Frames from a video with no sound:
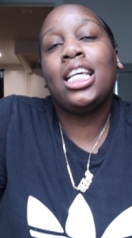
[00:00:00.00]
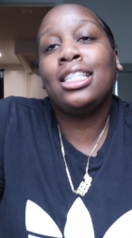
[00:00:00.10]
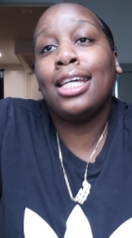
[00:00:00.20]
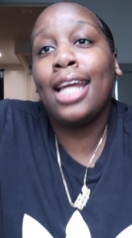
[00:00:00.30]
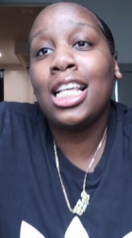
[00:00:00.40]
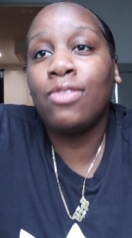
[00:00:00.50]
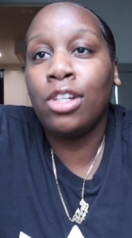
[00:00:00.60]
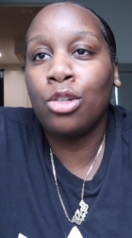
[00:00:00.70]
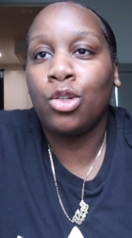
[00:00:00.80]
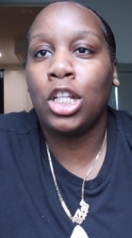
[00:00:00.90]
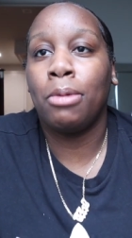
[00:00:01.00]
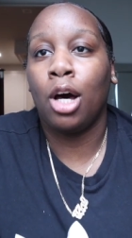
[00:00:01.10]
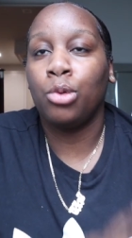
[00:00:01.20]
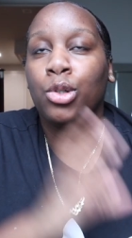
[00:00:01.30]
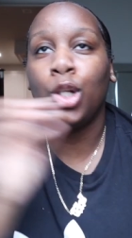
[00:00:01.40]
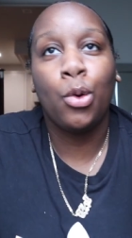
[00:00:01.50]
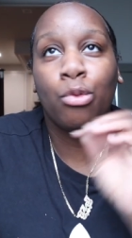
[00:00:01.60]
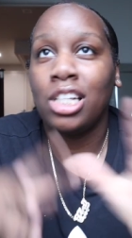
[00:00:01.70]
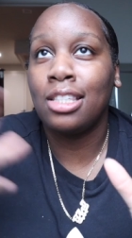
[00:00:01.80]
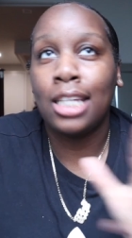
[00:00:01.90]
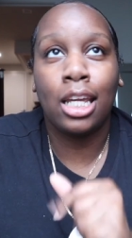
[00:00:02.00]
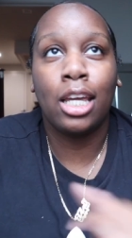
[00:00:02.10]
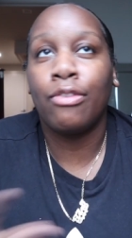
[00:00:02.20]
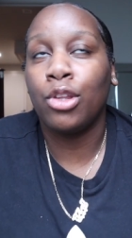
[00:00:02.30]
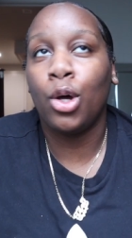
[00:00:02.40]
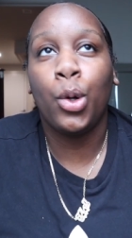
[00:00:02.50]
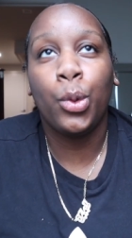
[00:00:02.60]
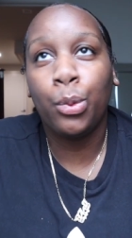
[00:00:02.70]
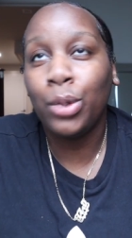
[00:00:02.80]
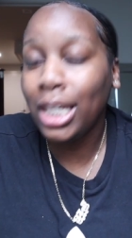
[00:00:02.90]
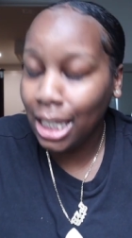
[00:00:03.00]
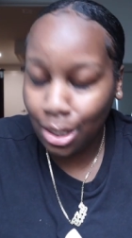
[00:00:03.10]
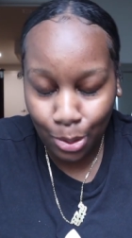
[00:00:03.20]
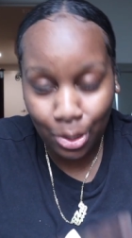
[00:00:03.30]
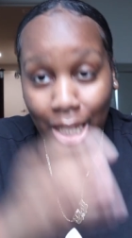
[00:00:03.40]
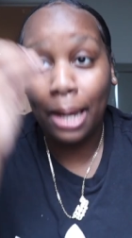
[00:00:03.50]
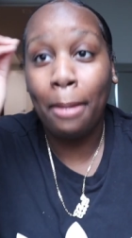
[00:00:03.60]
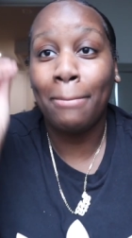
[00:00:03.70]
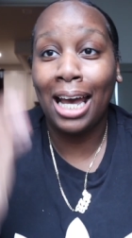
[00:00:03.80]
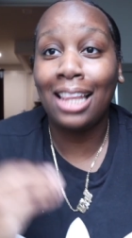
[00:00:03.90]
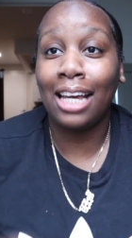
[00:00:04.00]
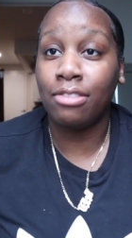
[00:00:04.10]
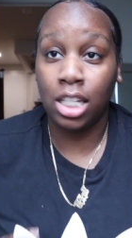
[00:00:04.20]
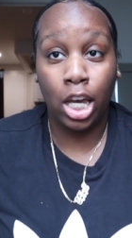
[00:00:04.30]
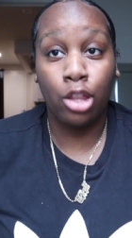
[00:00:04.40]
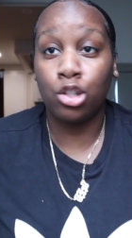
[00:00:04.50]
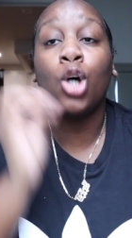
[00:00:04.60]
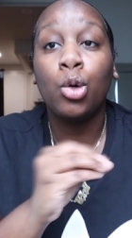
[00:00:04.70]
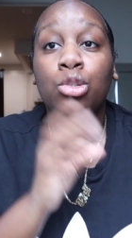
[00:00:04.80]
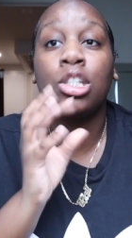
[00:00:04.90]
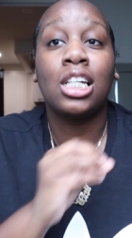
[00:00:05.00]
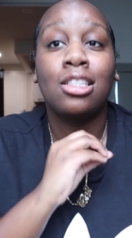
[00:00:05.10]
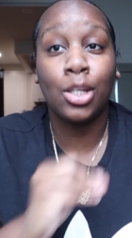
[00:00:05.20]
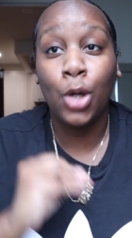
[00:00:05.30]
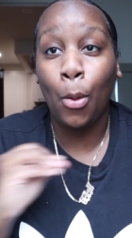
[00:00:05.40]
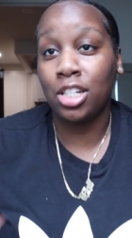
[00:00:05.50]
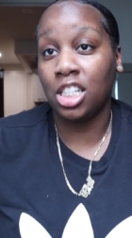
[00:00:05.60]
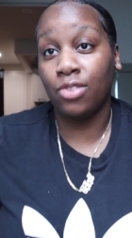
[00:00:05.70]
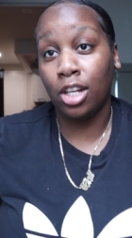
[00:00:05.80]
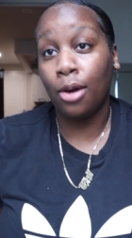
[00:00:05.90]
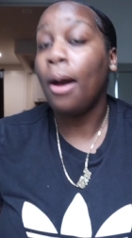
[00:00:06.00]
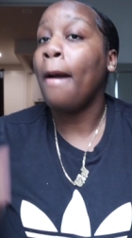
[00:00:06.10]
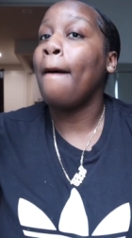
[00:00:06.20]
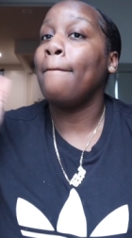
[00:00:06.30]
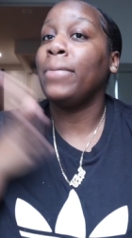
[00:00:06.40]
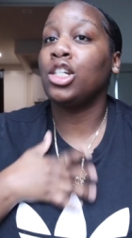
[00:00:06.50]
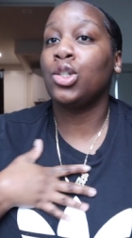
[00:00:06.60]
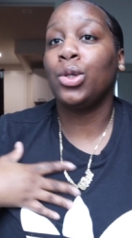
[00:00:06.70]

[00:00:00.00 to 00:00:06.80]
in today's video is all about, you know, resetting for the whole week, you know, getting my life together. So to continue on watching this video, make sure